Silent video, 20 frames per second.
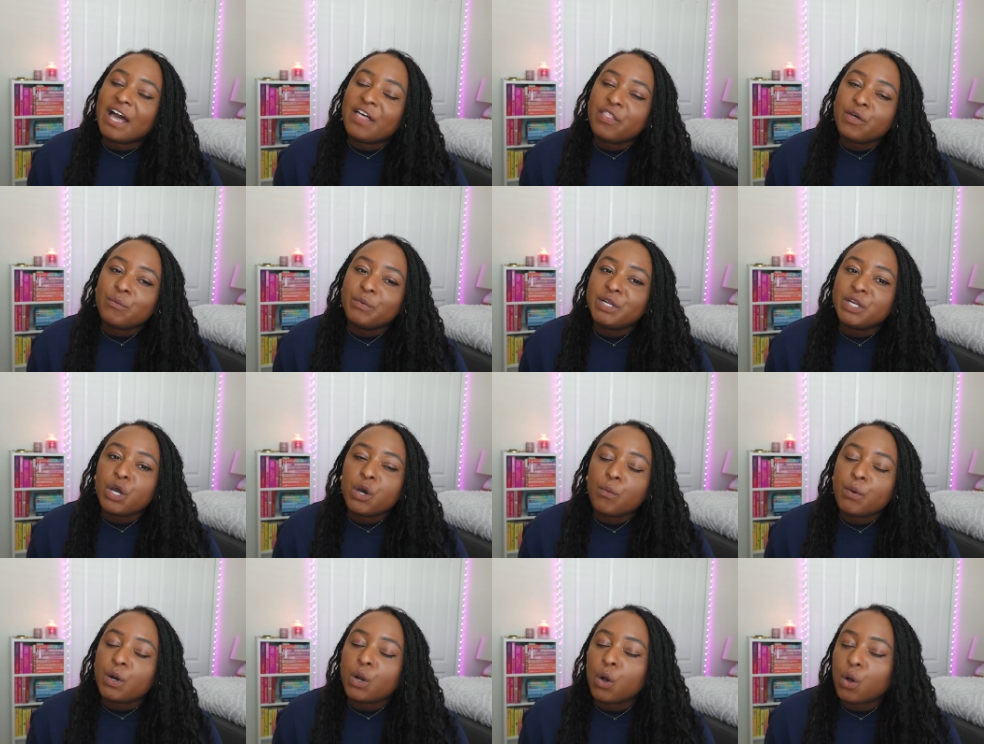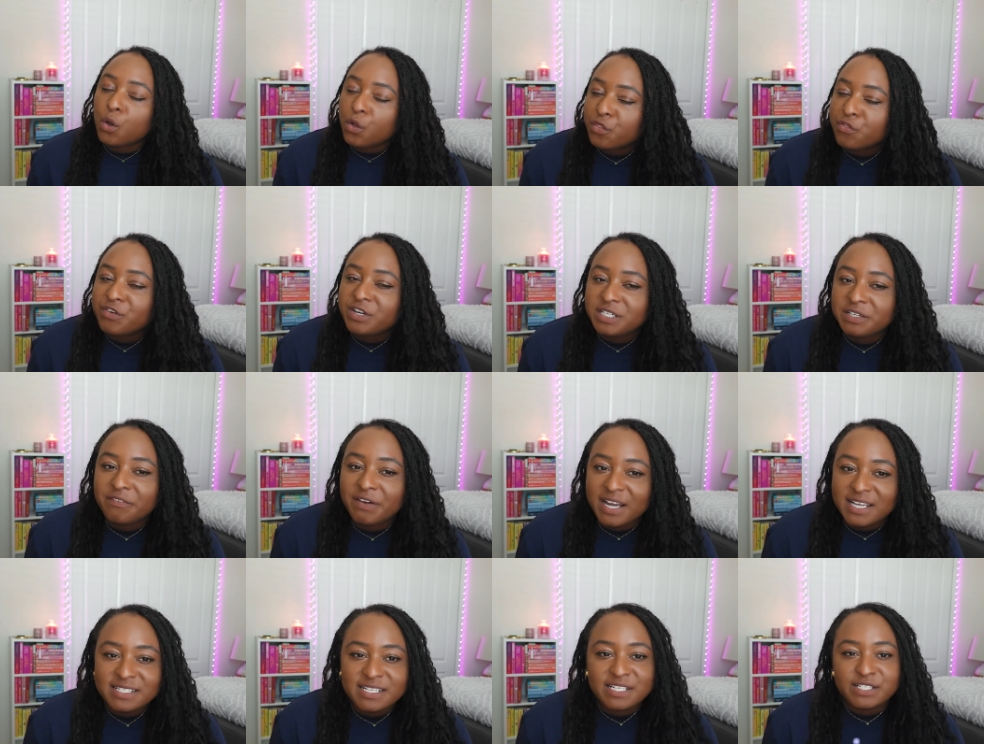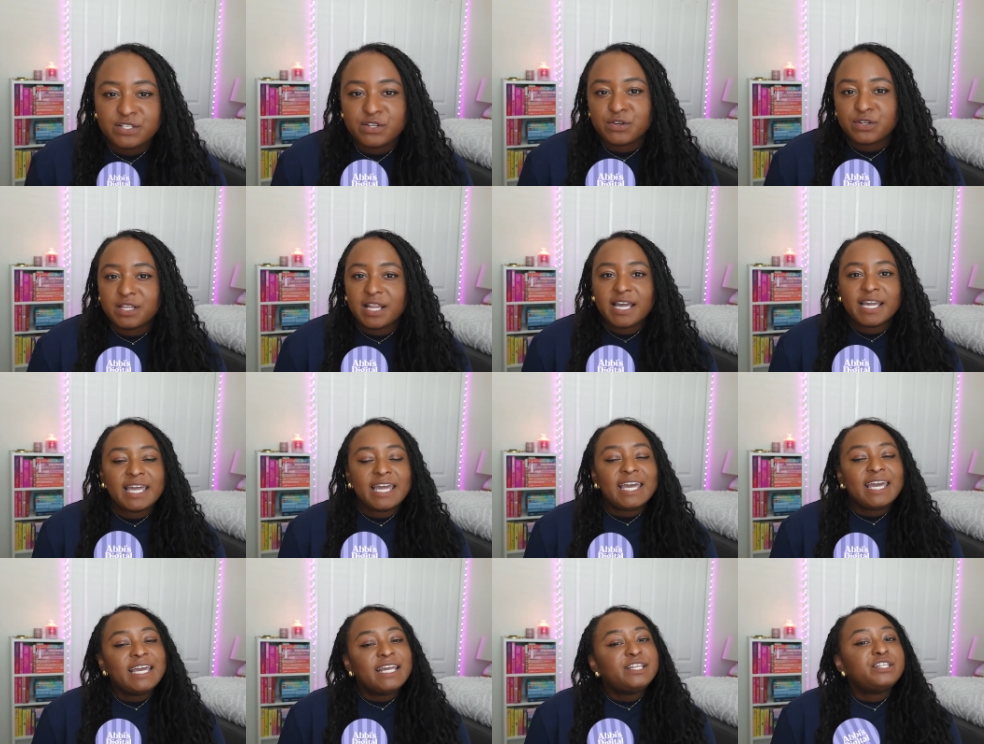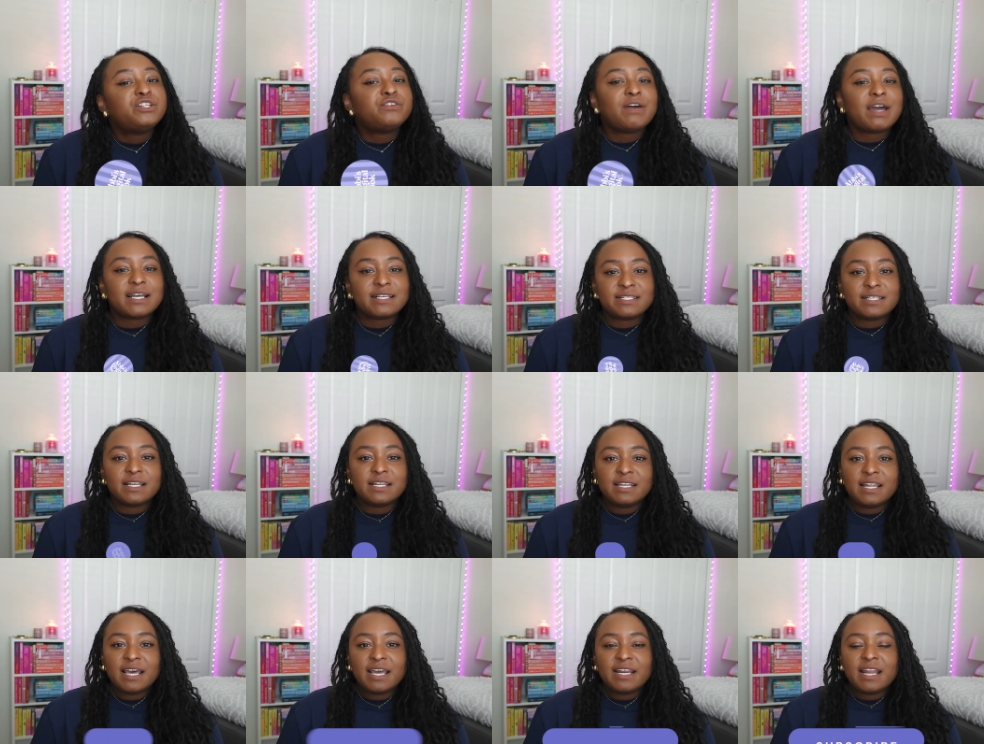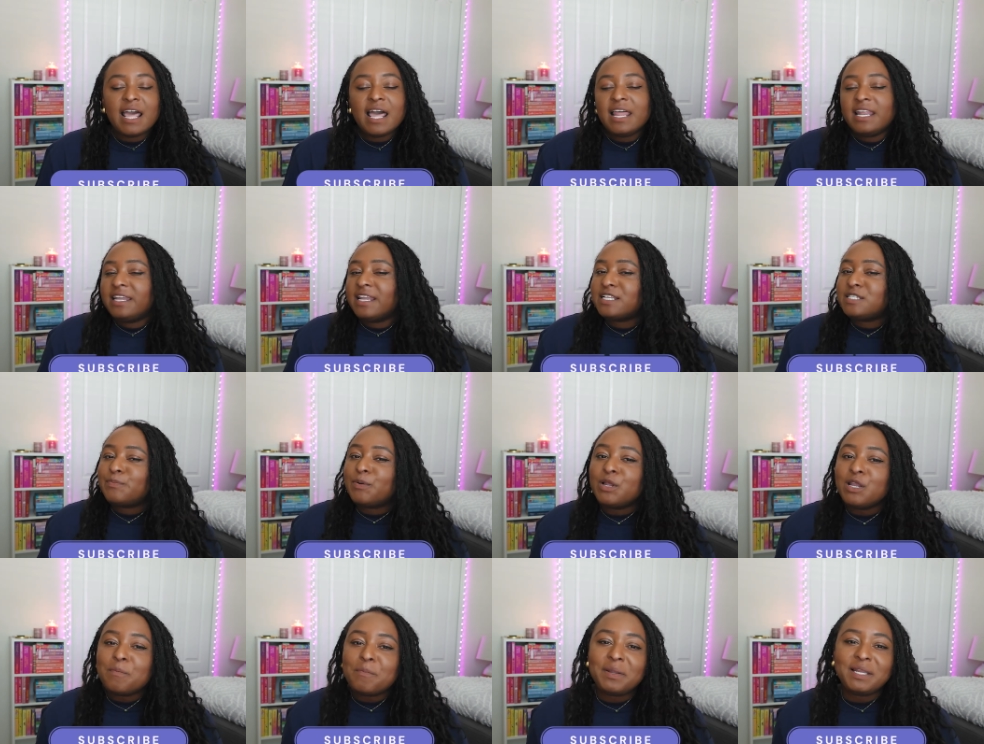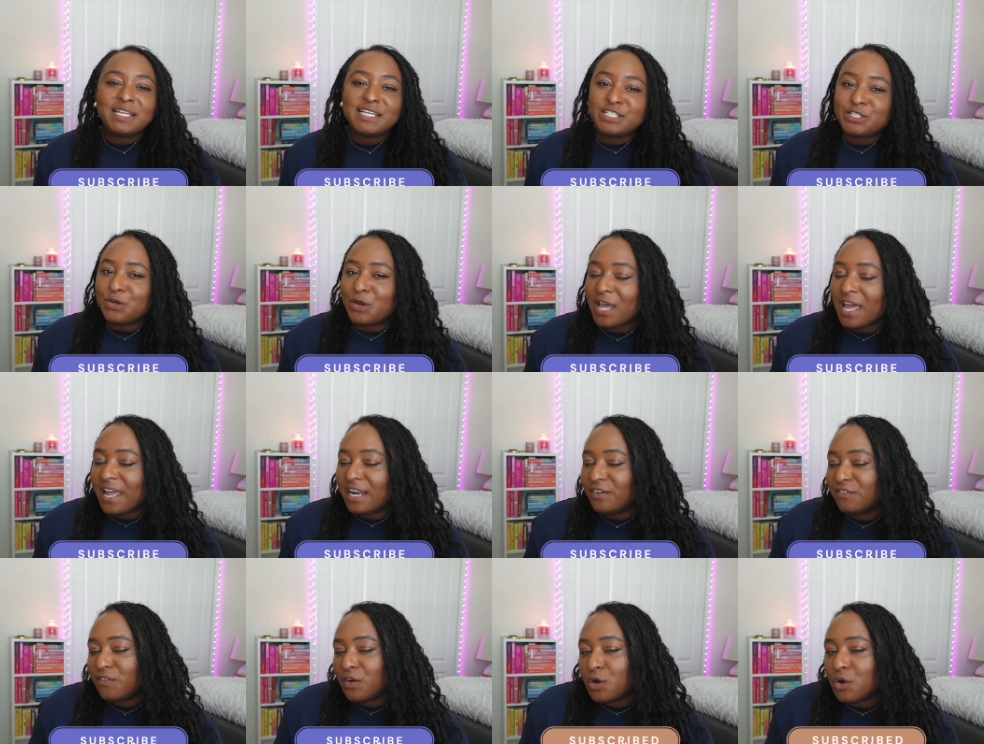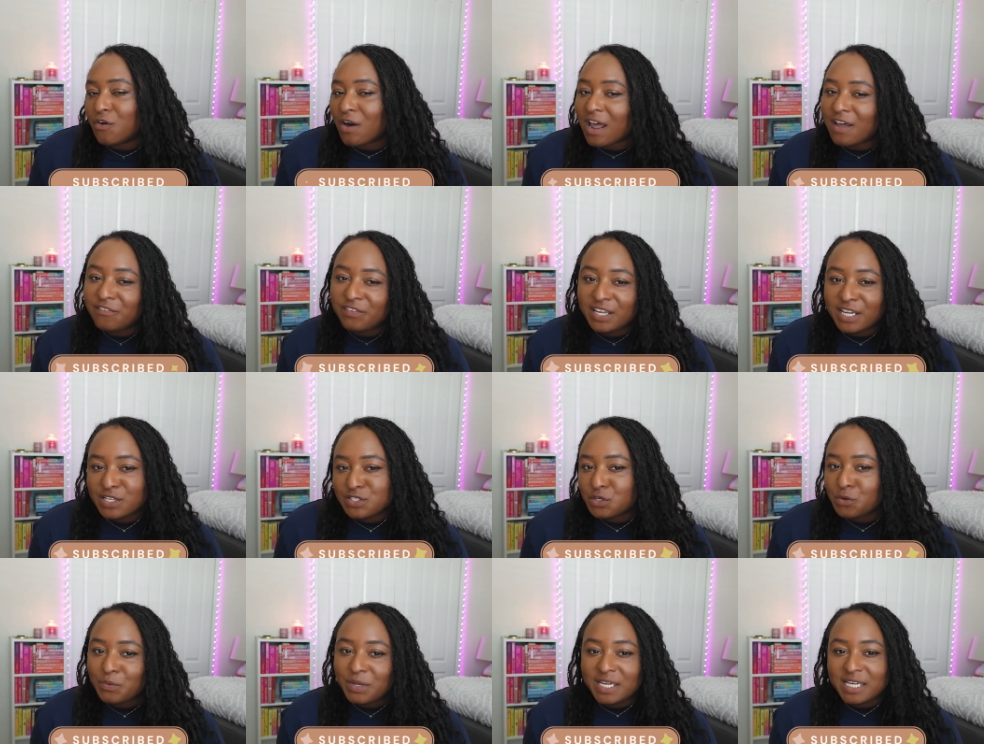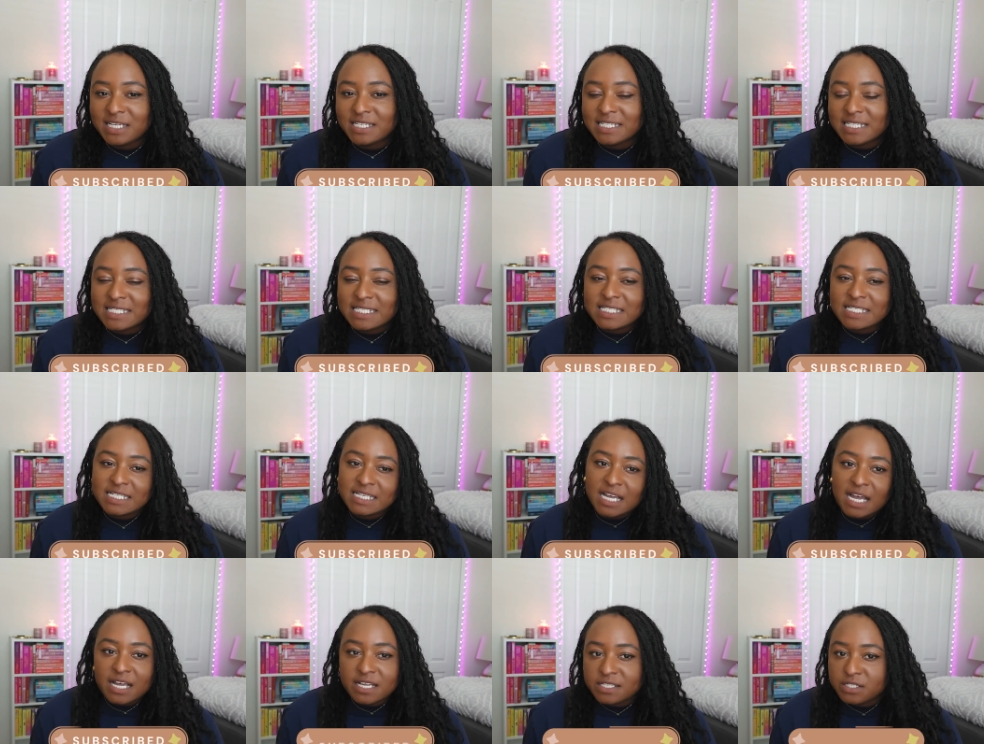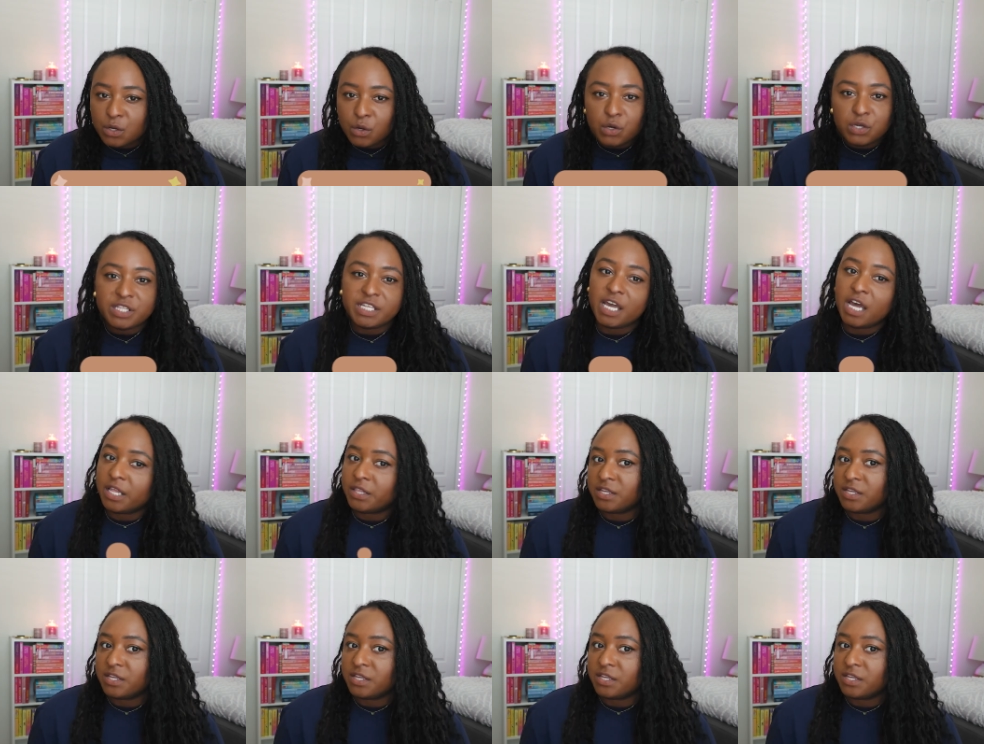that we know what all 3 devices look like in direct sunlight, let's pull up a little infographic so we can discuss all the other